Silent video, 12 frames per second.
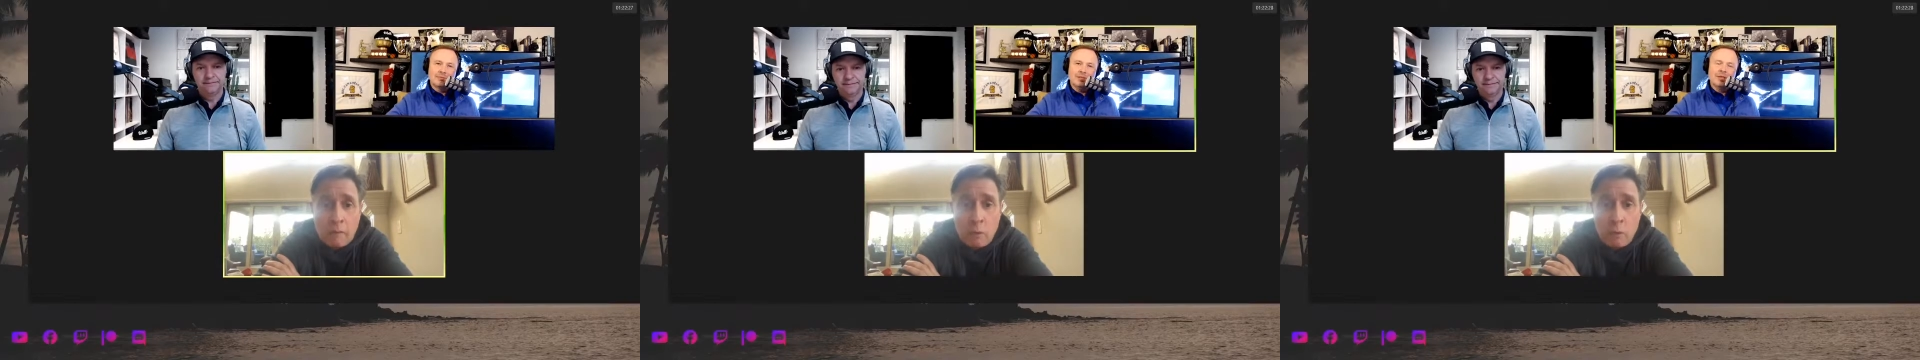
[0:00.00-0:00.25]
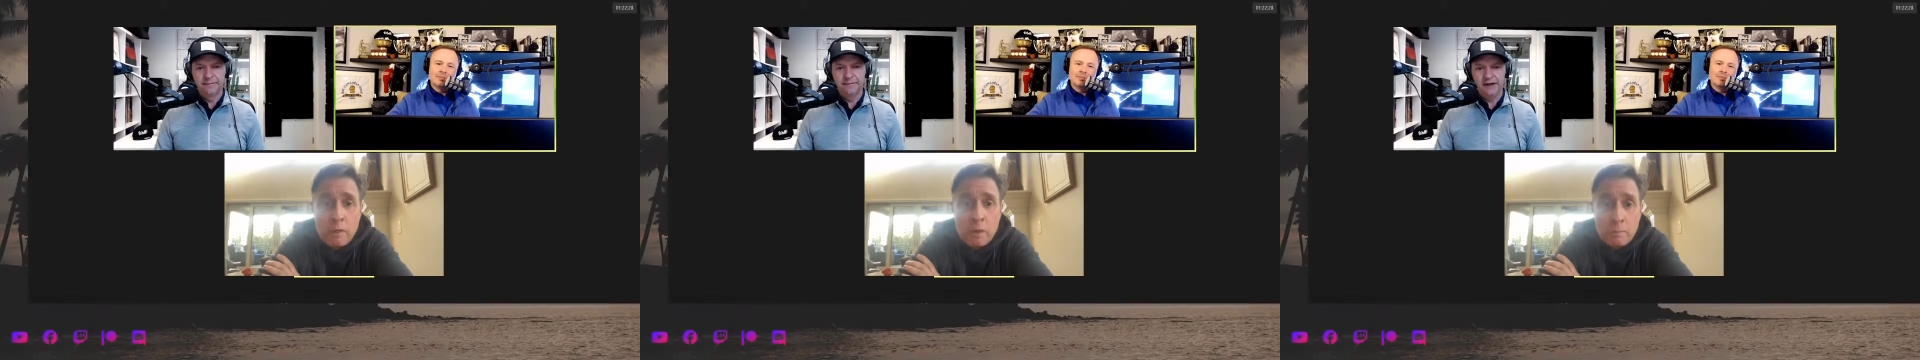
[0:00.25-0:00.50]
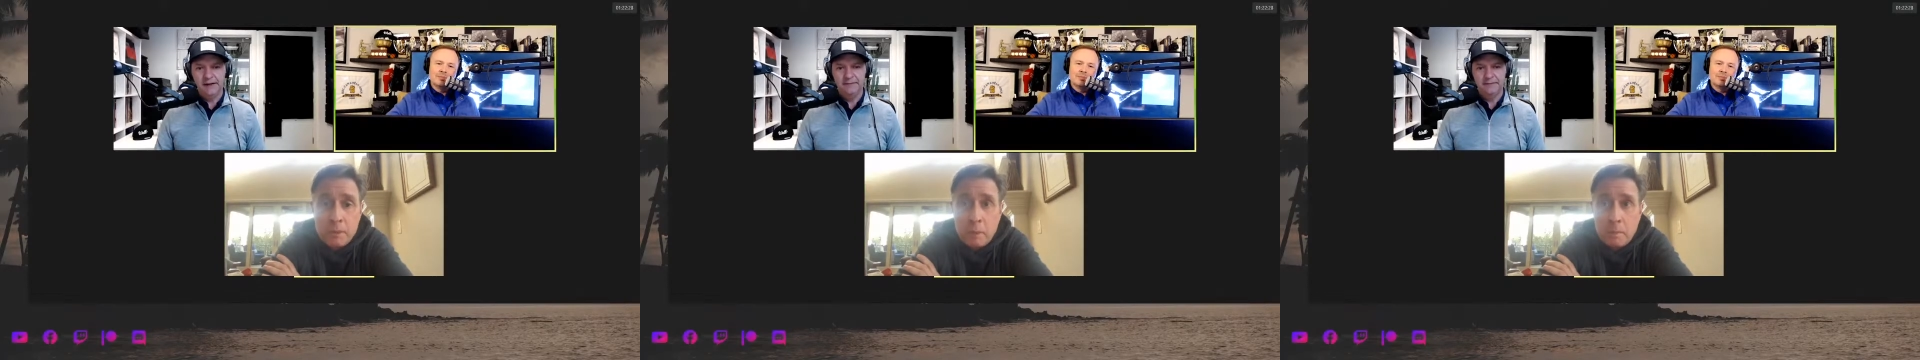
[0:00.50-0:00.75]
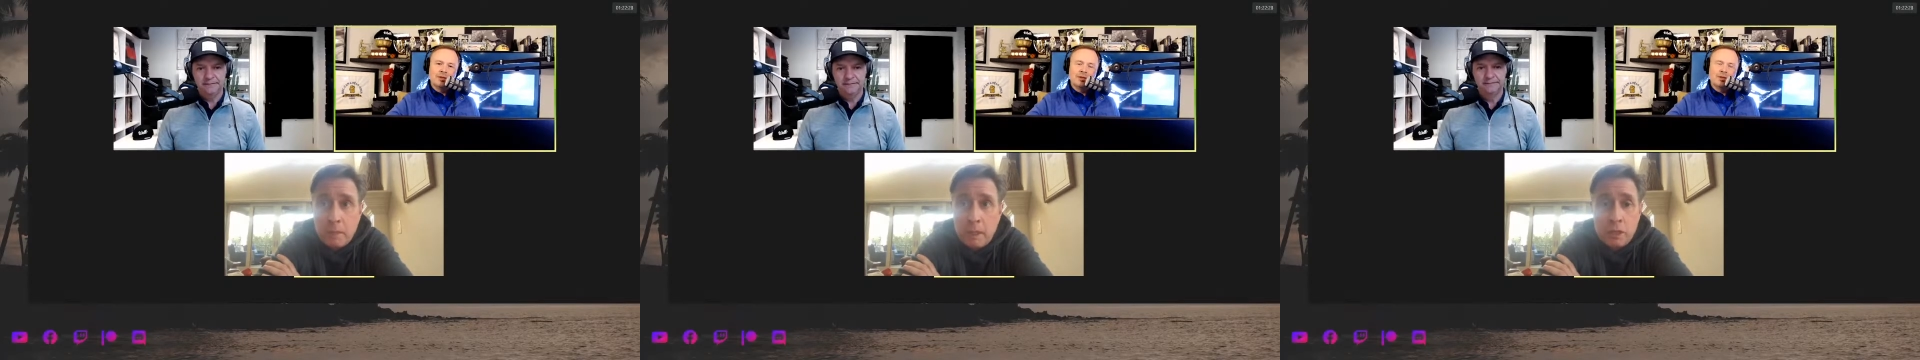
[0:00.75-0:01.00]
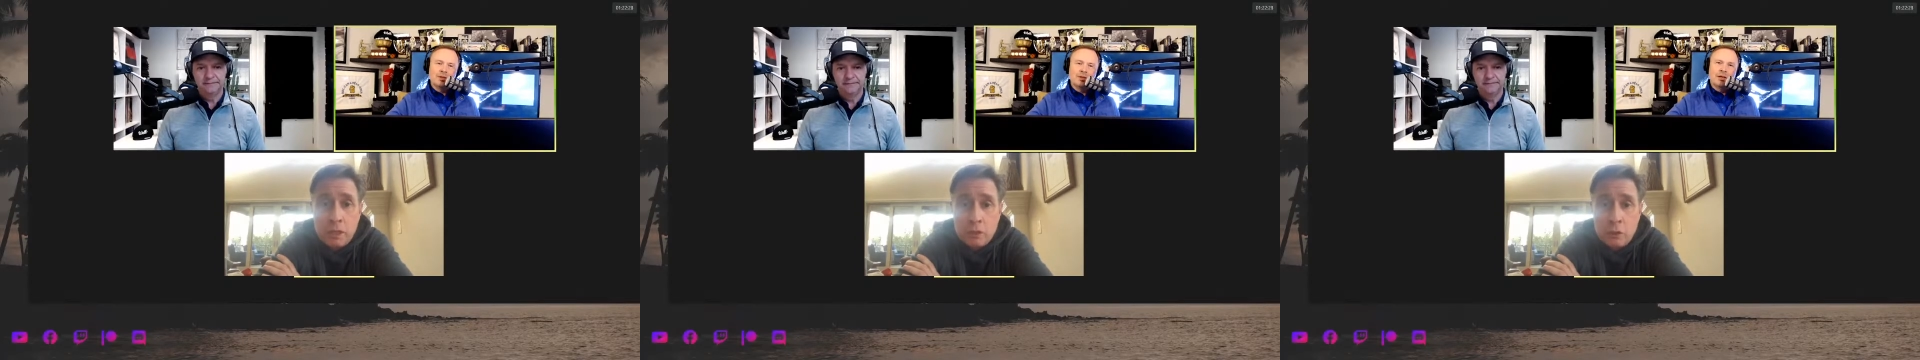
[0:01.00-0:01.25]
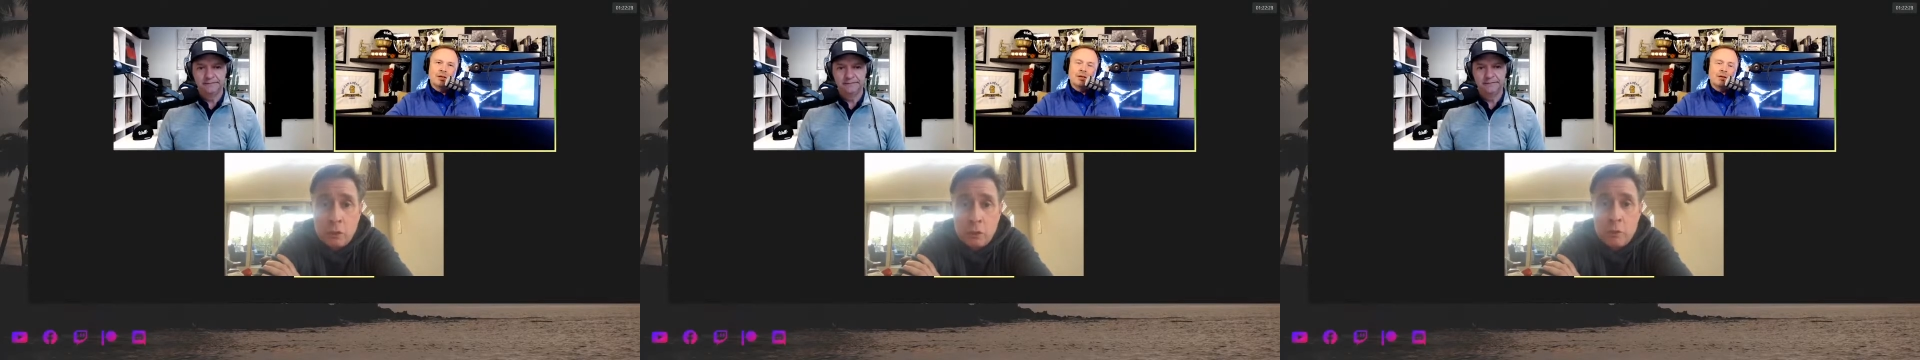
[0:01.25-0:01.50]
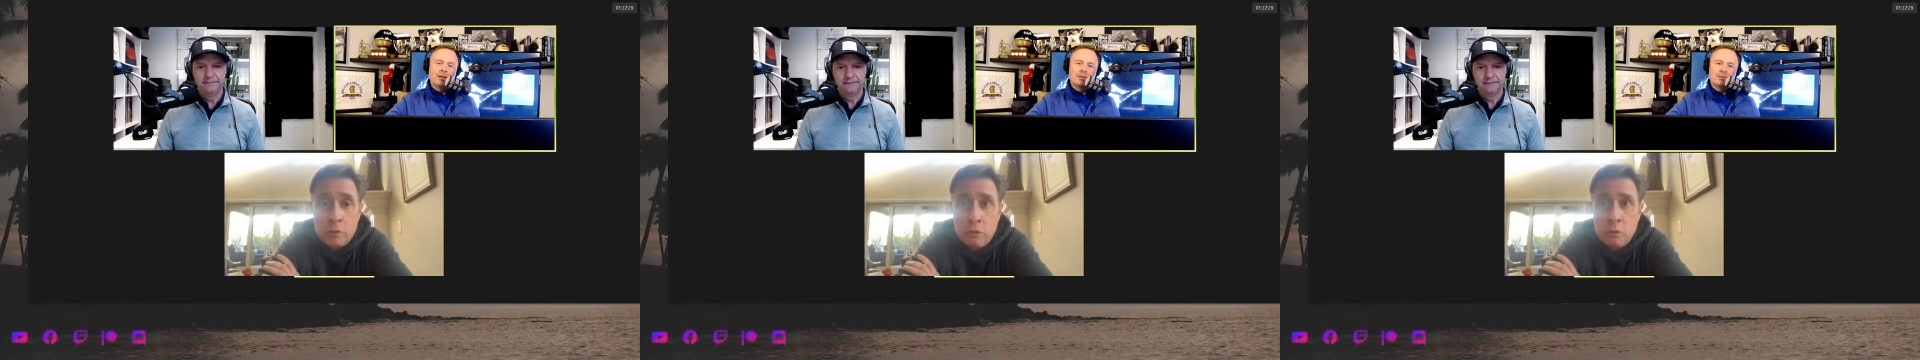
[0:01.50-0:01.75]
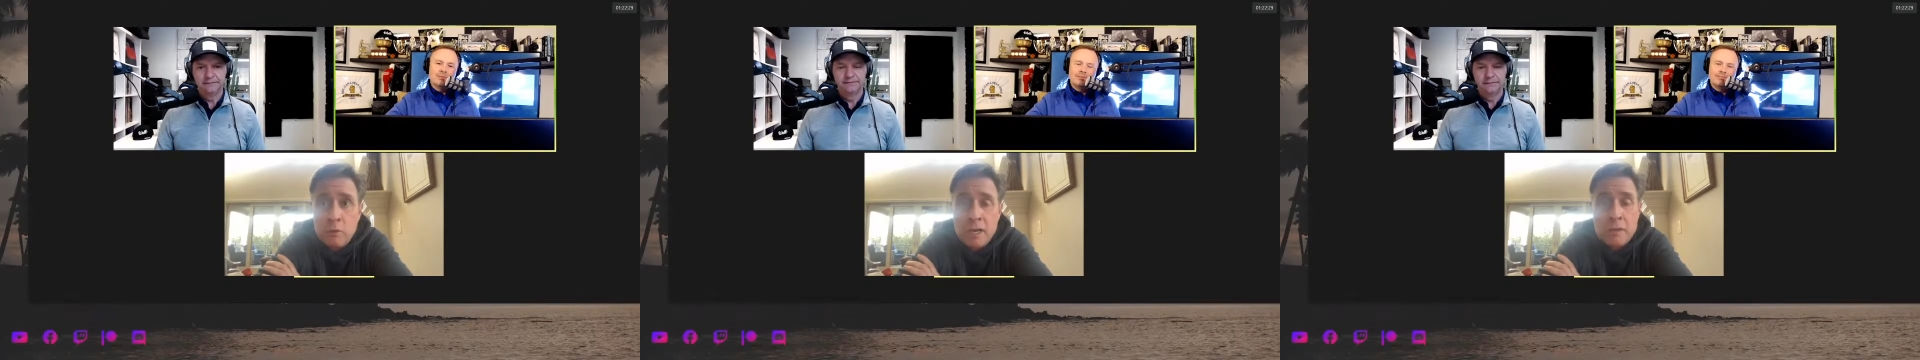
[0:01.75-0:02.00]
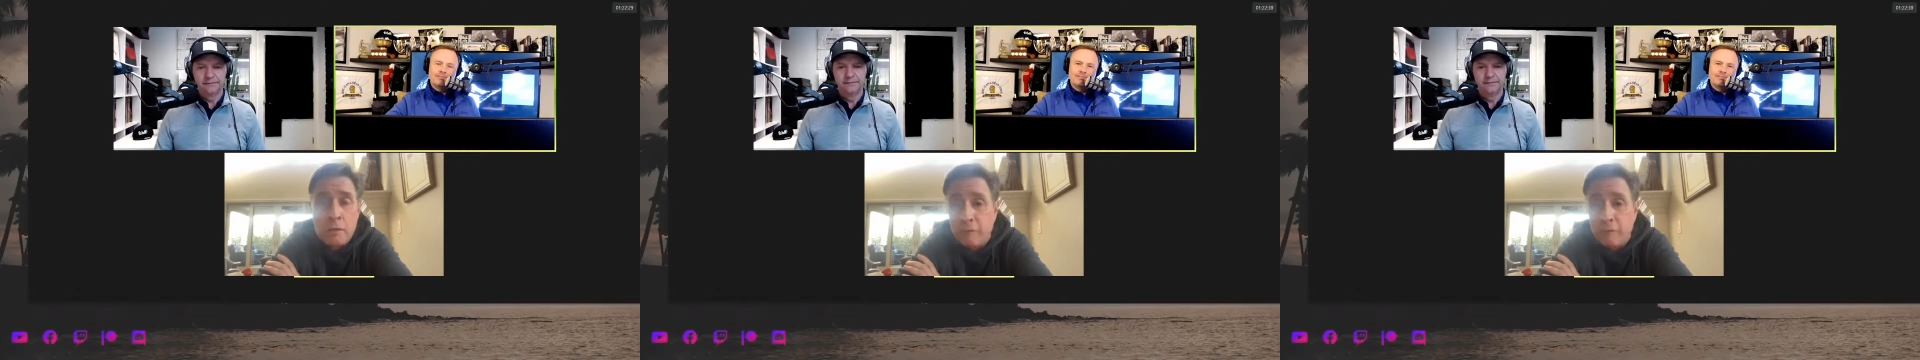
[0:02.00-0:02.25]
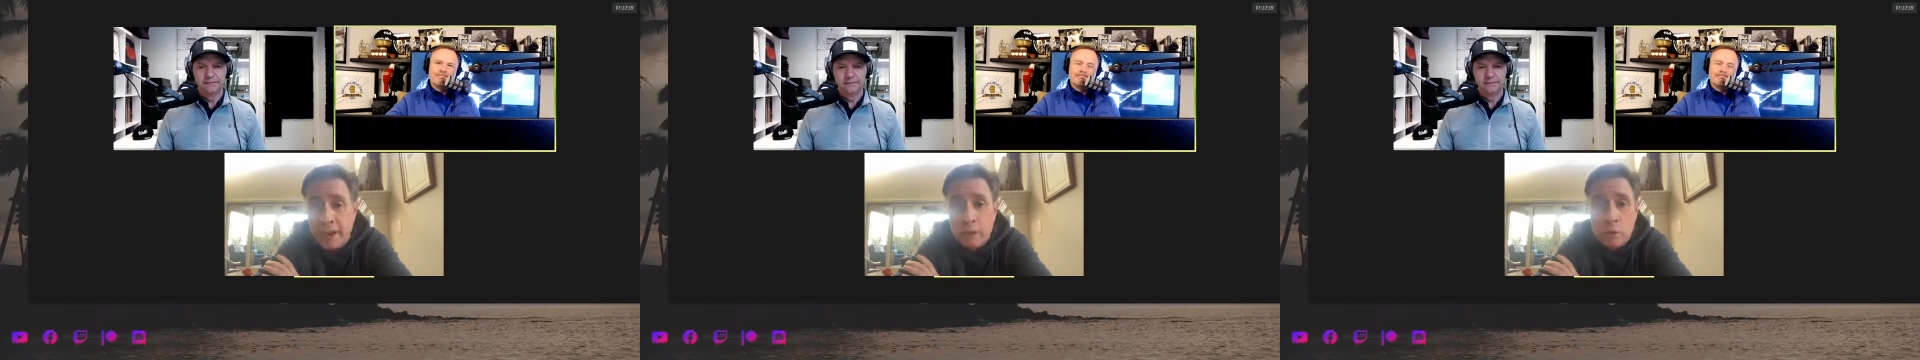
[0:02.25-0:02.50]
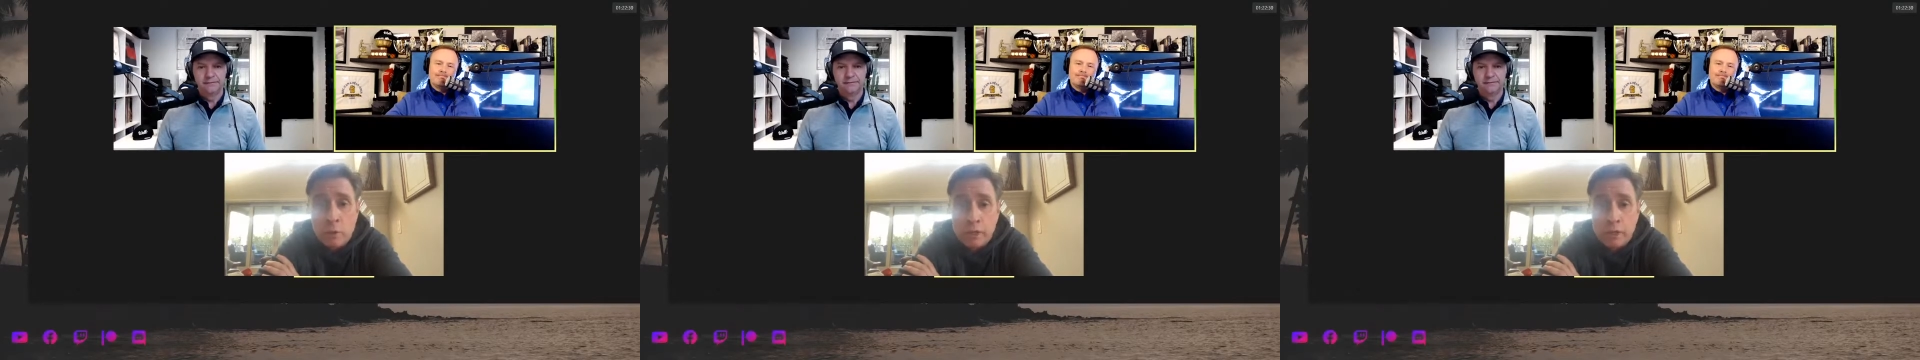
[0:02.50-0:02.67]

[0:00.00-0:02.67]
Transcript: for the players who either fail or